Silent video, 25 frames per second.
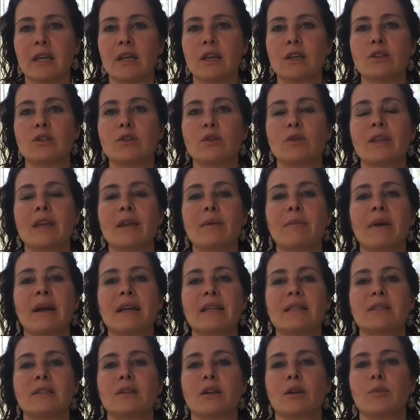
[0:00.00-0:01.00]
so they
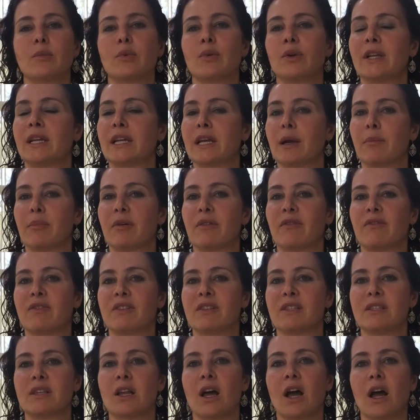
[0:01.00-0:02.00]
might start putting up a
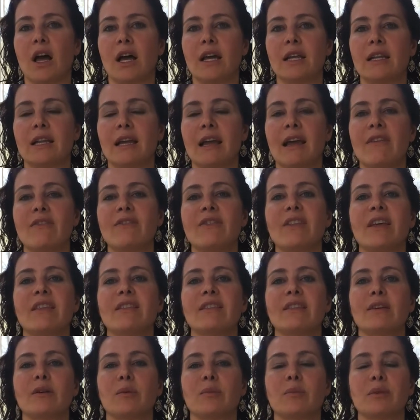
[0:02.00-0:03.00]
facade, and then
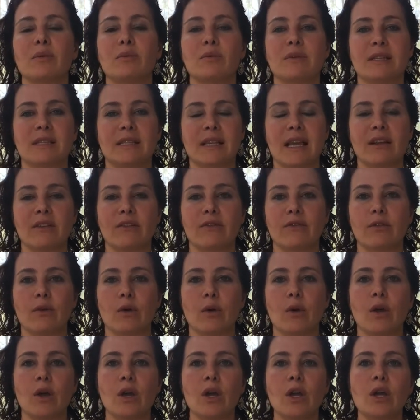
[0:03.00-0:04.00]
they'll be
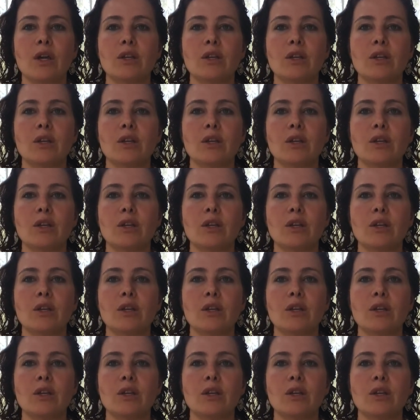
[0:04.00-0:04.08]
resentful.